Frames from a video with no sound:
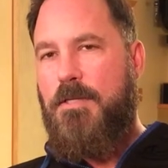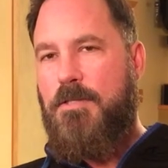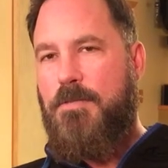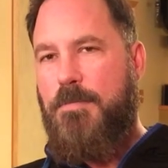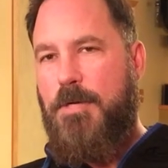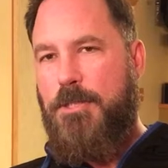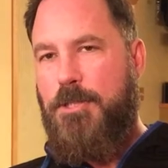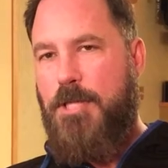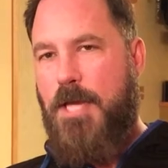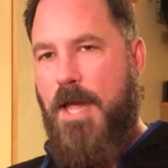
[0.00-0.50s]

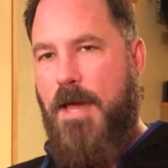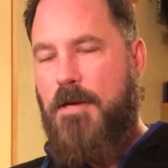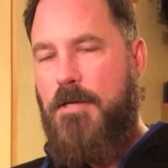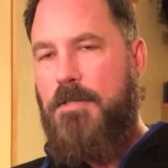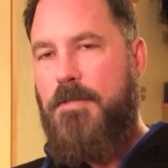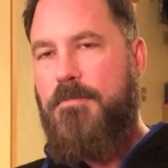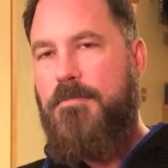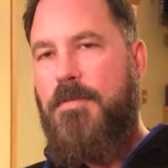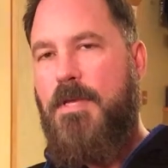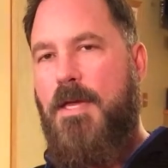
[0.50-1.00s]
my
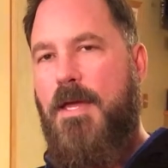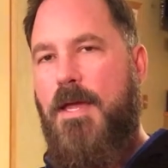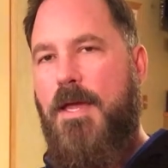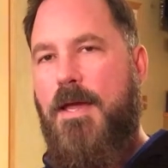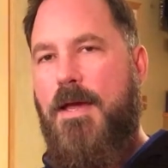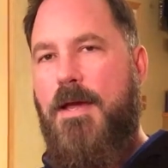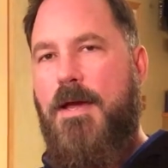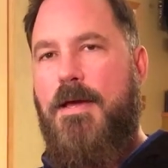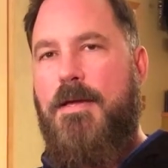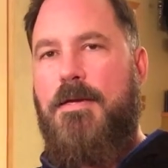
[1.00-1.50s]
channel,
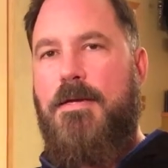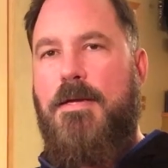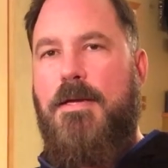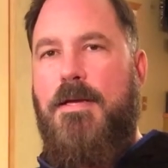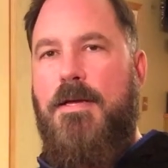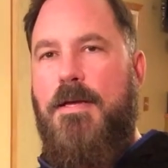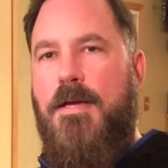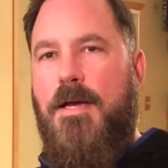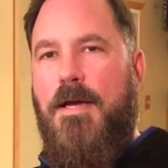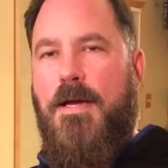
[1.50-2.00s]
and
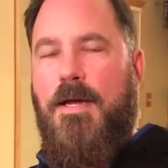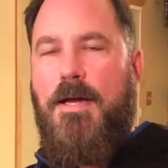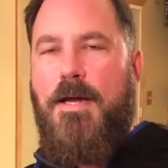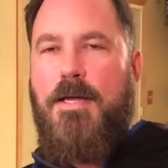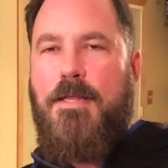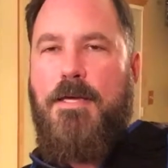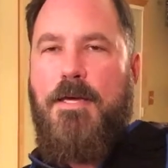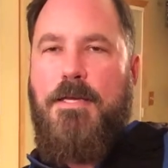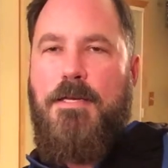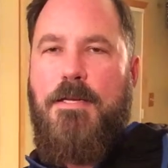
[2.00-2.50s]

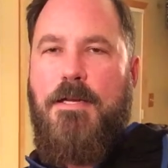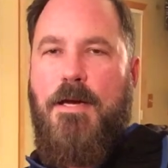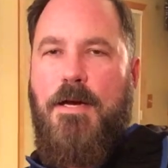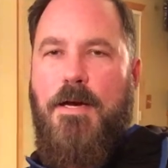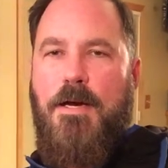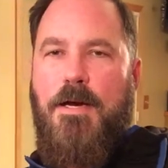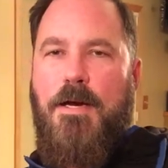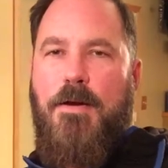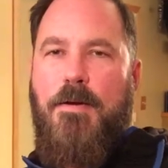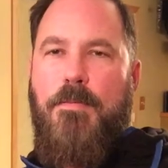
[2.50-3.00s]
then
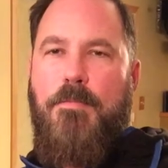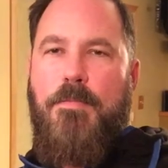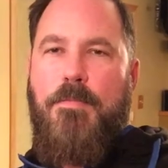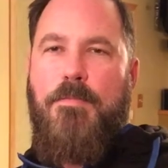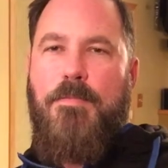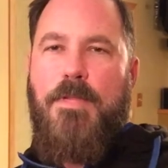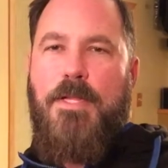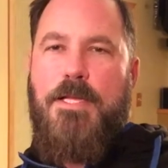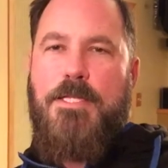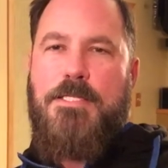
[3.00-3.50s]

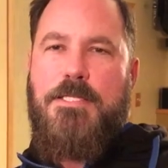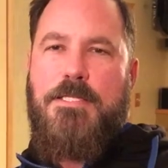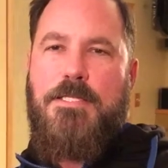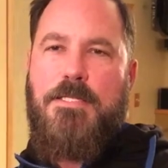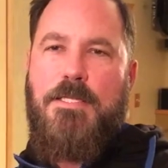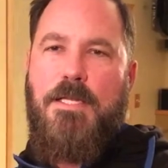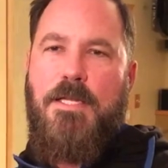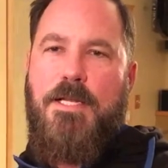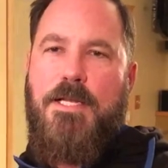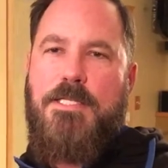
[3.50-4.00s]

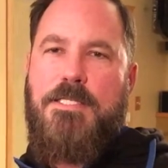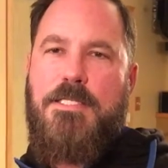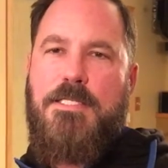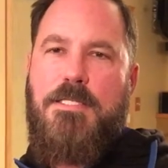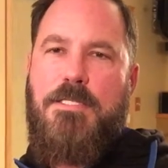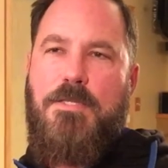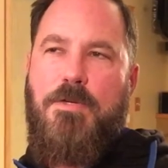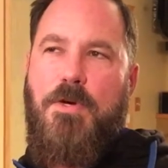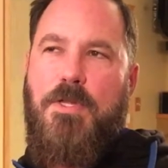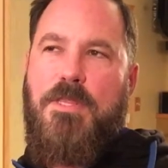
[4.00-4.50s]
let's
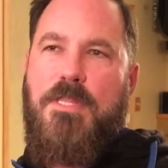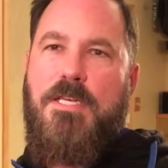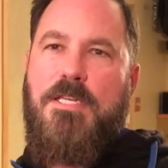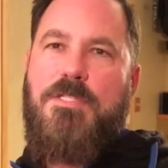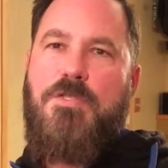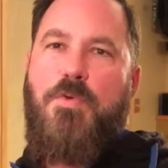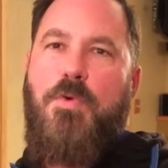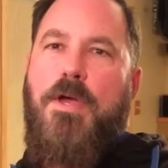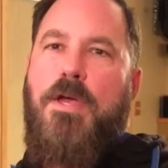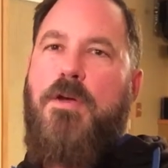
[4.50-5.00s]
do it
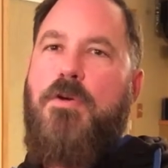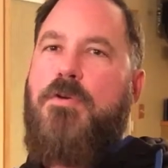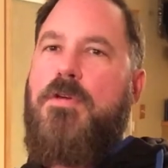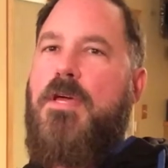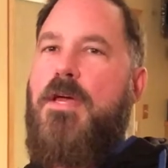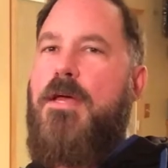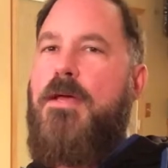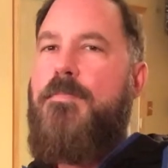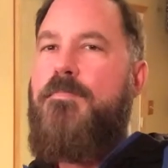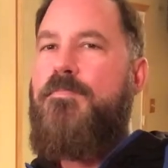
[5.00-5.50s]
this way,
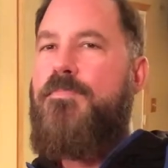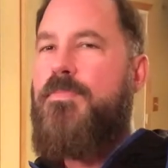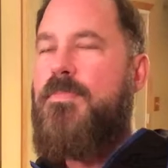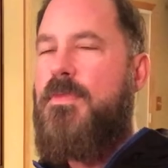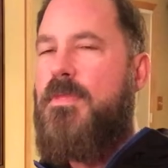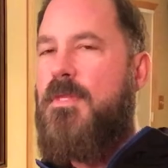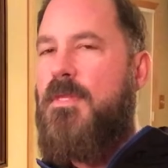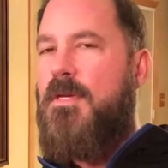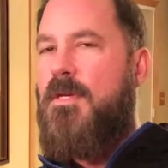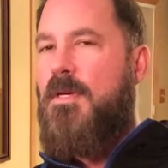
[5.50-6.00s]
okay?
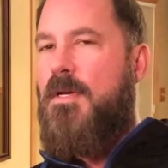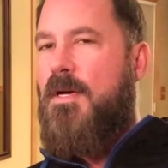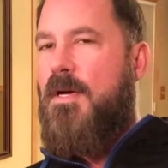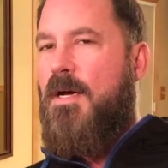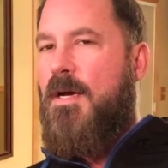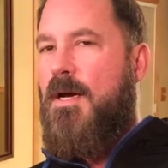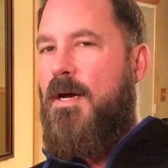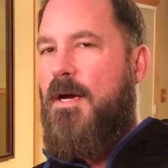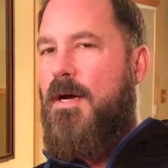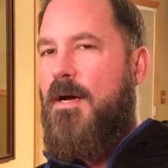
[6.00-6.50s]

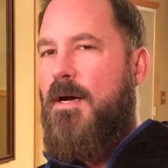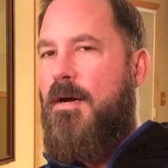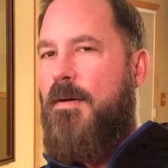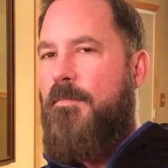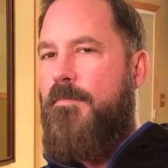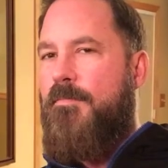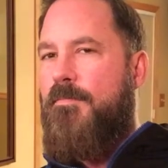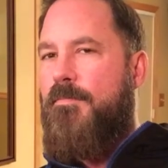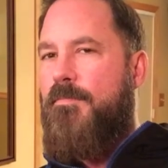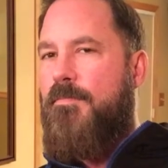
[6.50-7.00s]

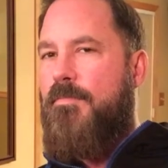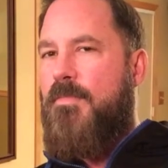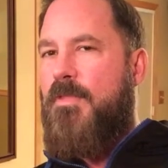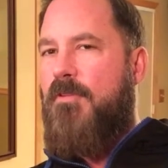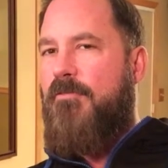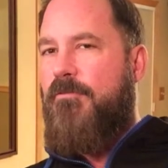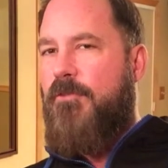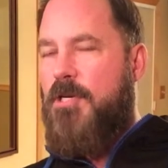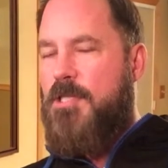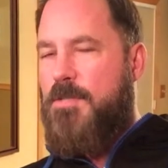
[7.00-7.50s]

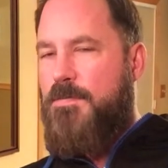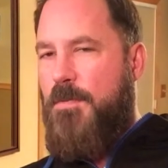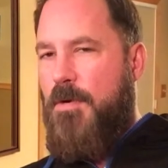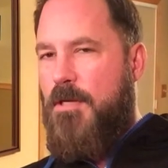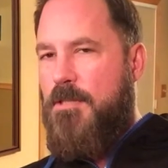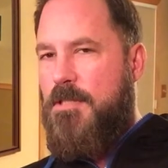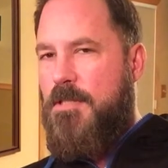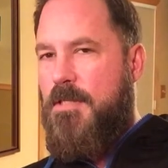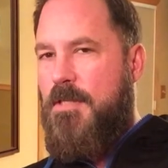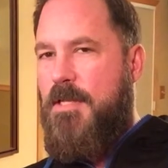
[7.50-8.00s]
The first
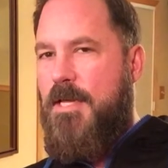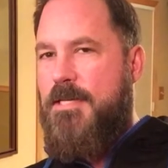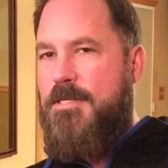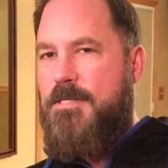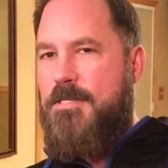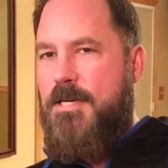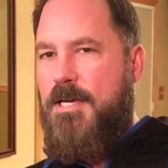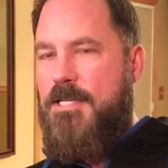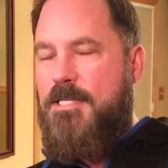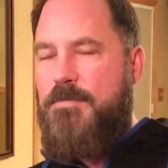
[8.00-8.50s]
person that
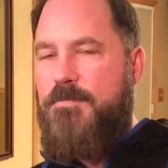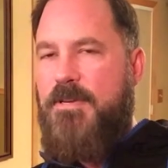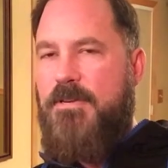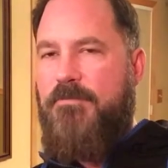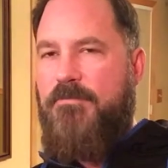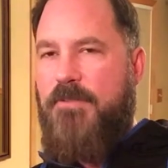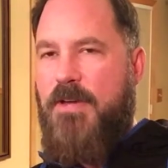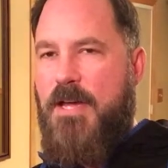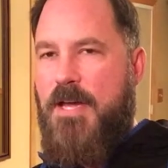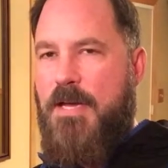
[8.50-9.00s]
sends me
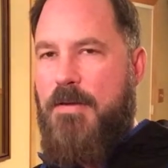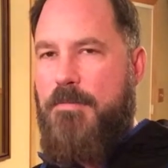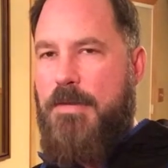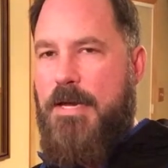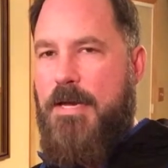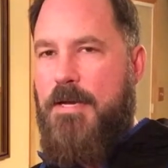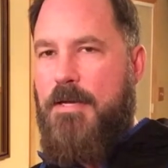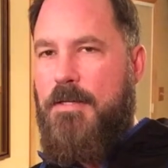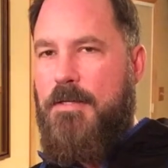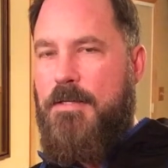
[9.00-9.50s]
fan
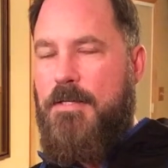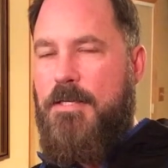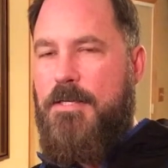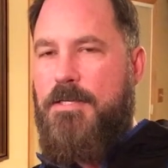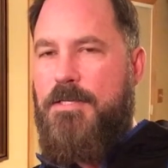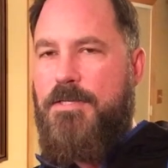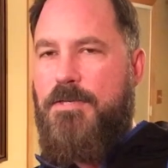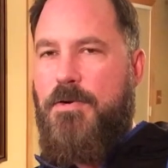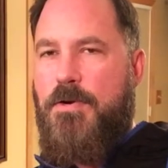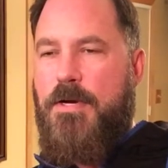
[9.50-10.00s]
mail
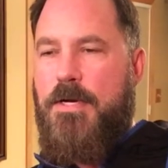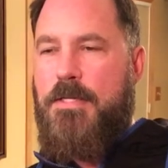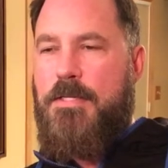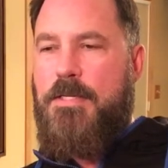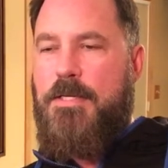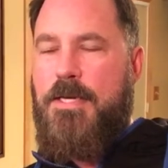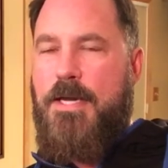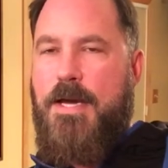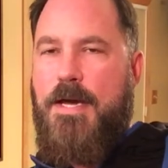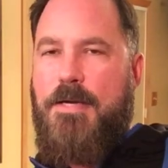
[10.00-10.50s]
is going
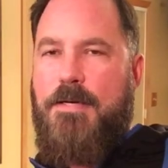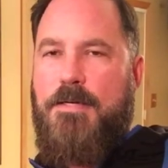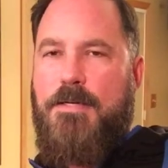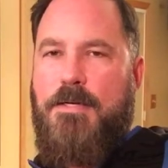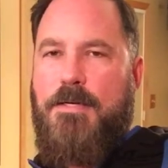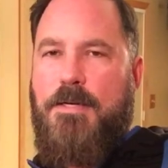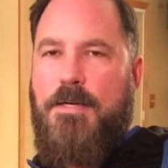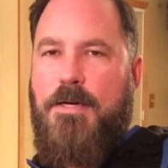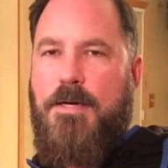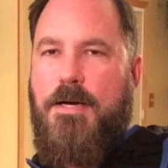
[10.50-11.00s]
to get,
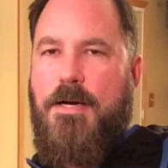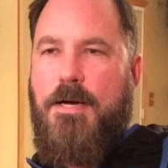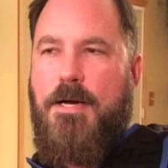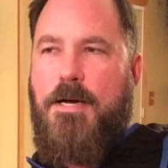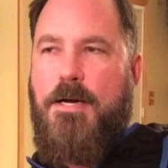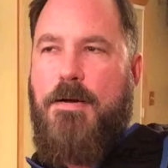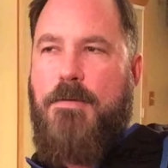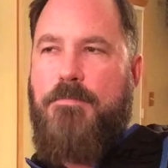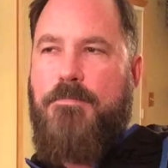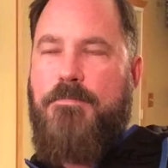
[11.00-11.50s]

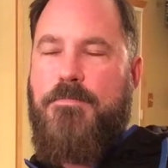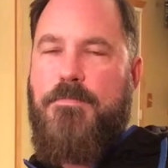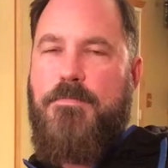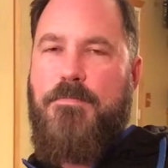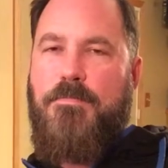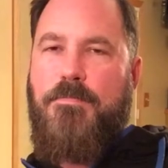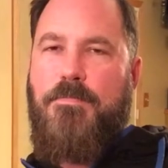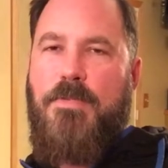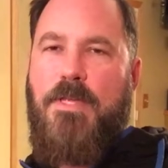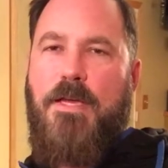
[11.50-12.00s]

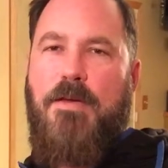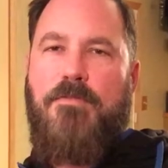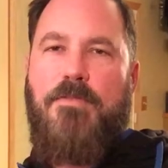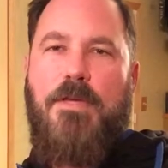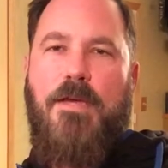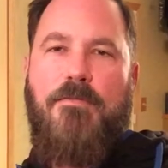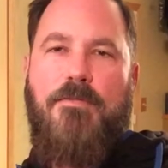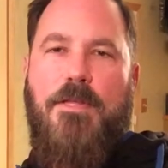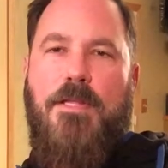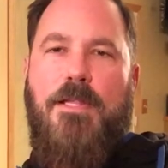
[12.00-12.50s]

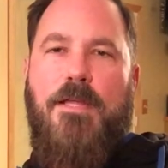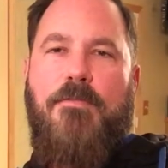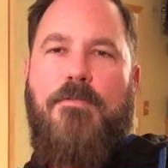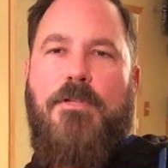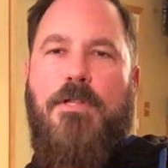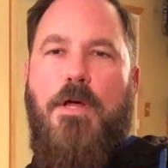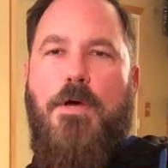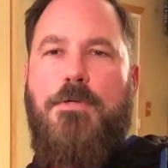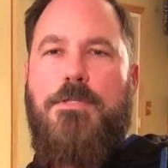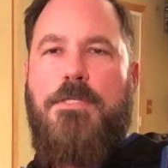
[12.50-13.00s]
if they
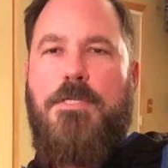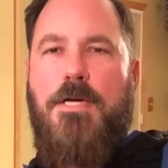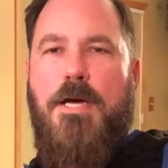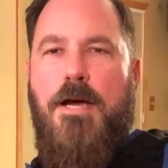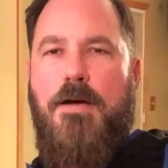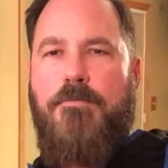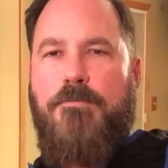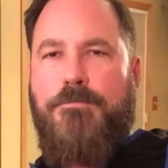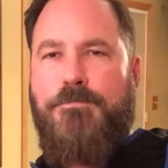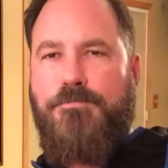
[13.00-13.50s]
live close
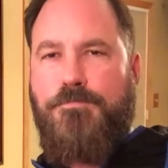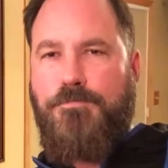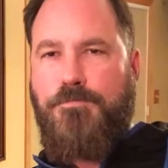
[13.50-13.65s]
enough,